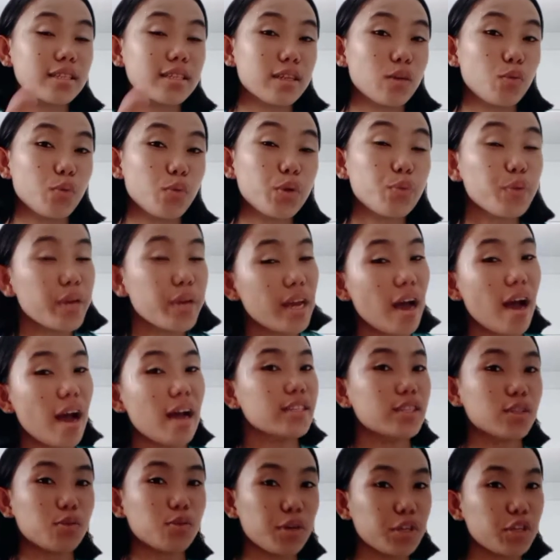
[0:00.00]
when we
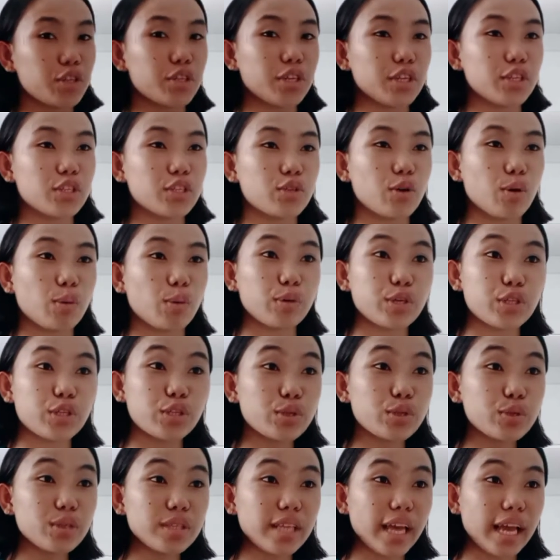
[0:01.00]
ask questions to our
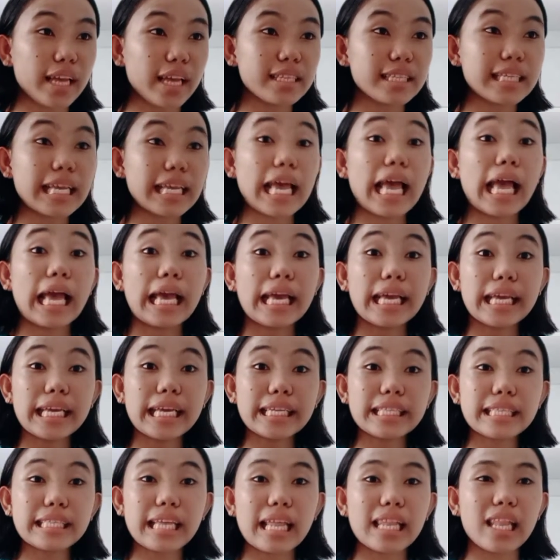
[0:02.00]
students,
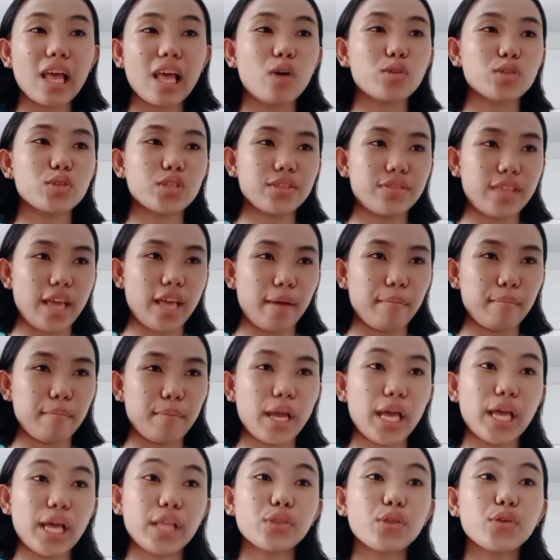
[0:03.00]
it allows them
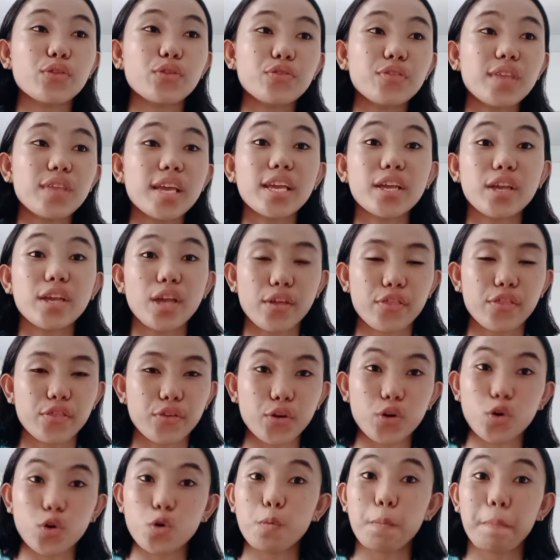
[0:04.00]
to think
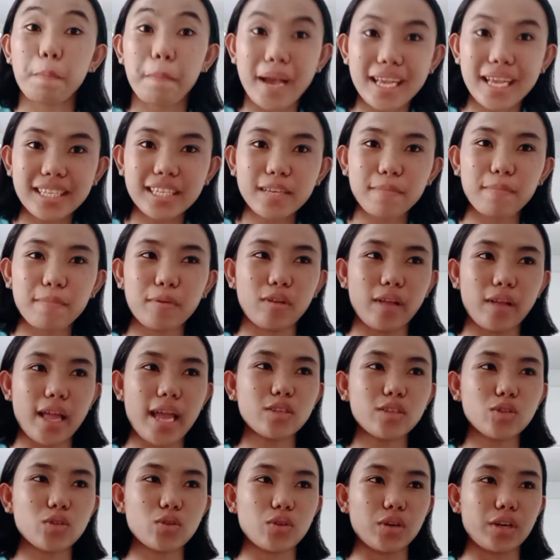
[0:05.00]
through possible
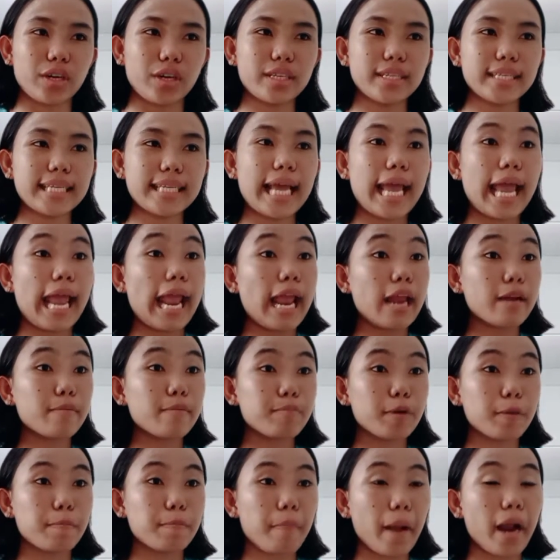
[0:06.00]
answers and
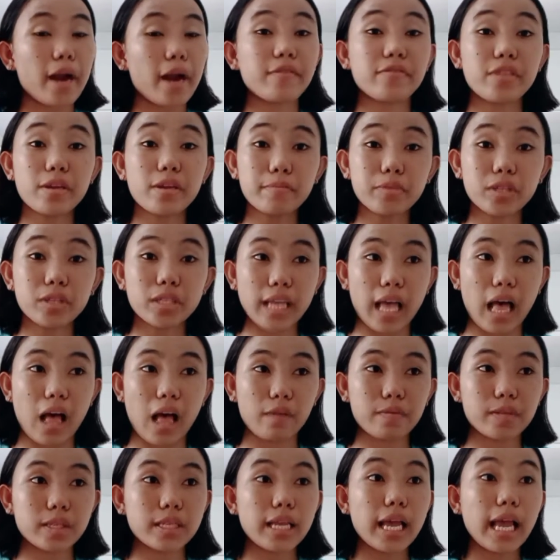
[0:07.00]
prepare
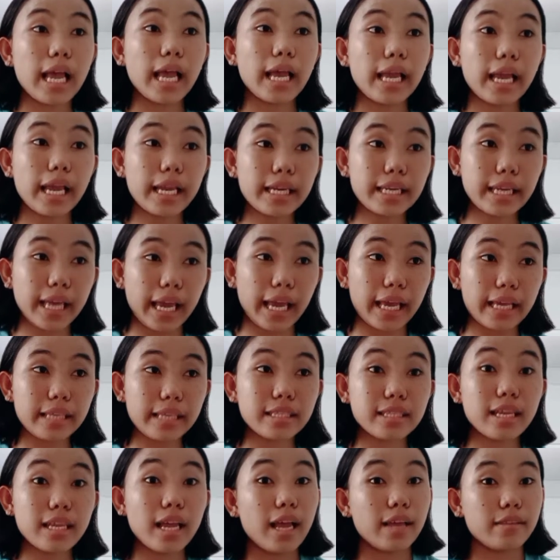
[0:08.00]
themselves in
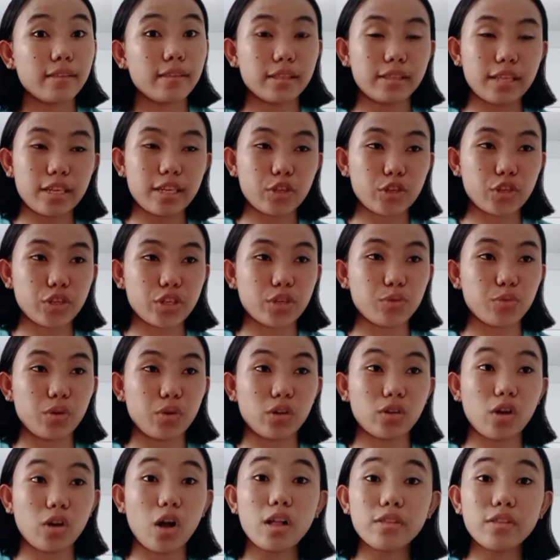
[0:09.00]
case the teacher will
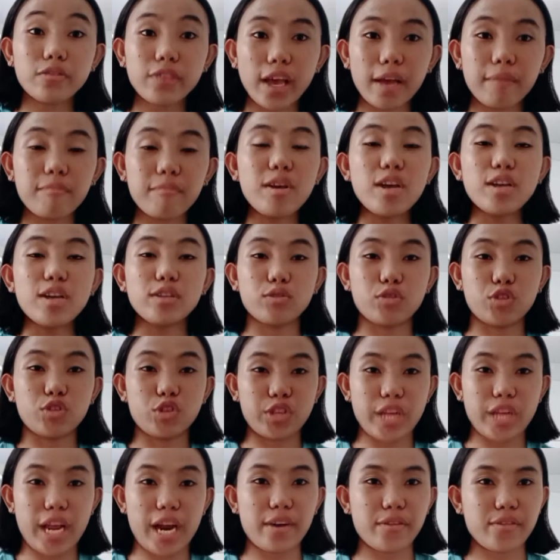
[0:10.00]
call them to
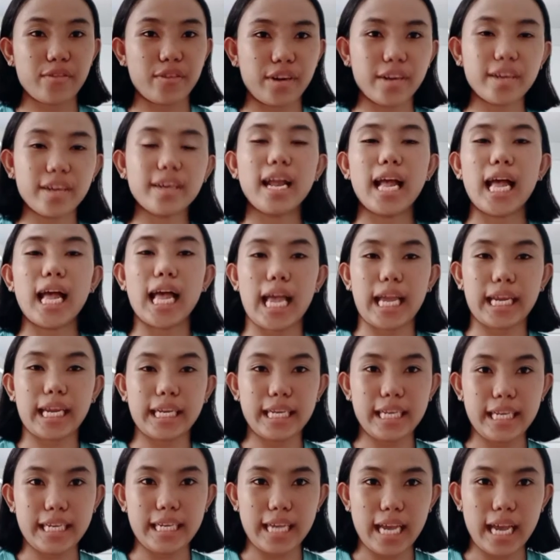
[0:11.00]
share their
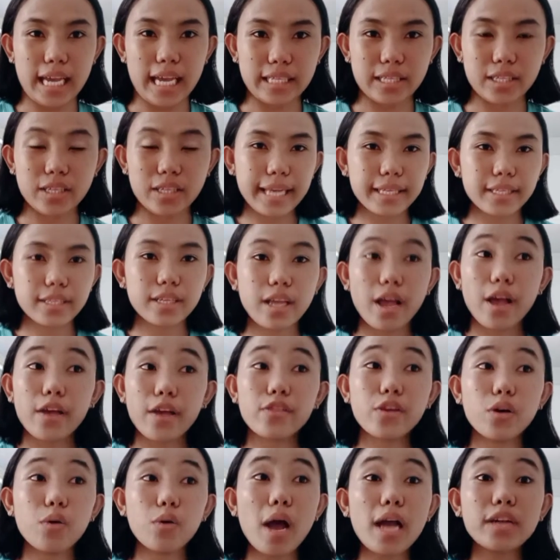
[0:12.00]
ideas.
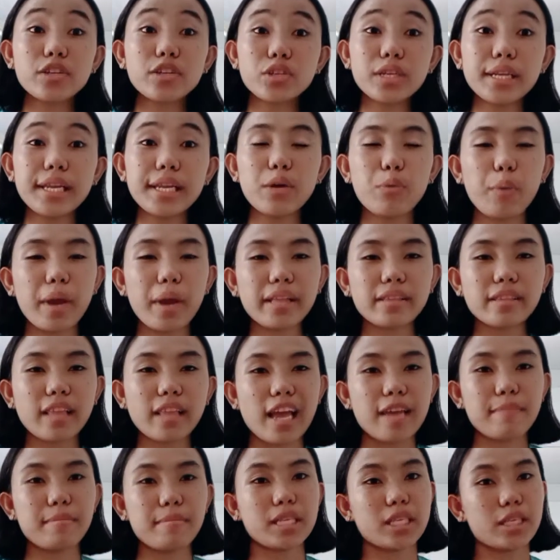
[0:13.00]
Though actually wait
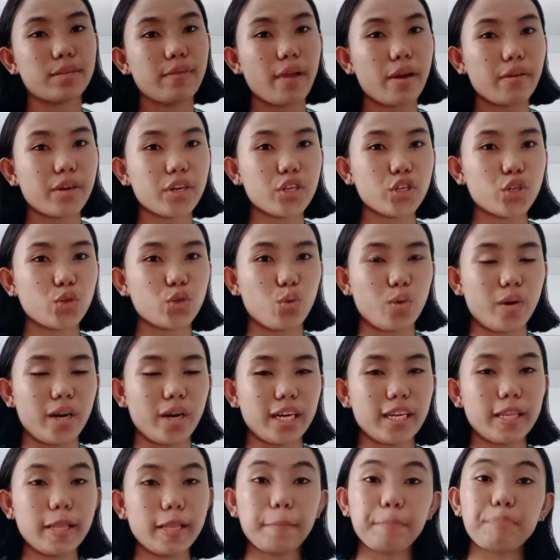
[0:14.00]
time is very
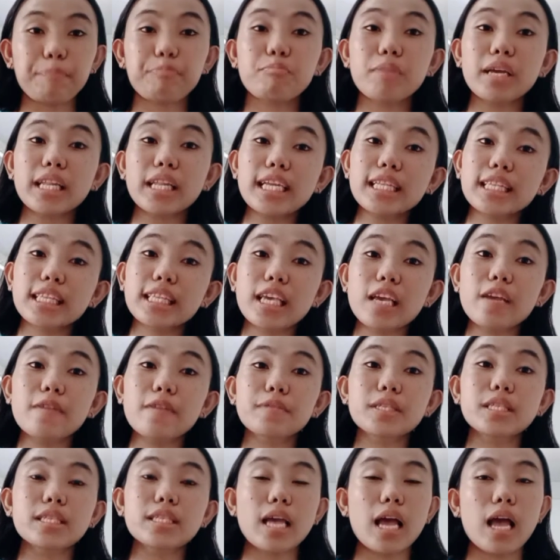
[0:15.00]
short, but it
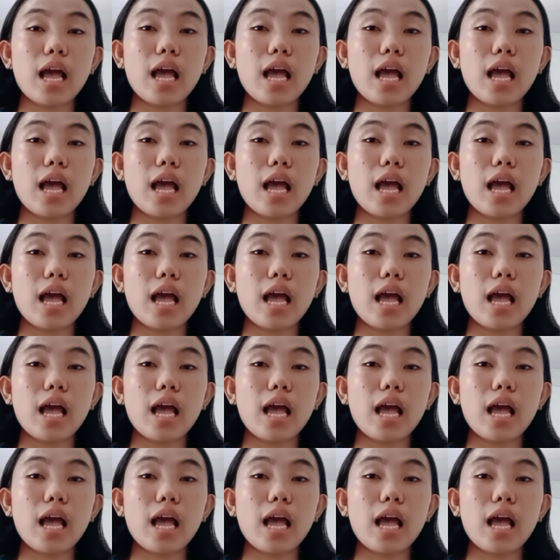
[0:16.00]
gives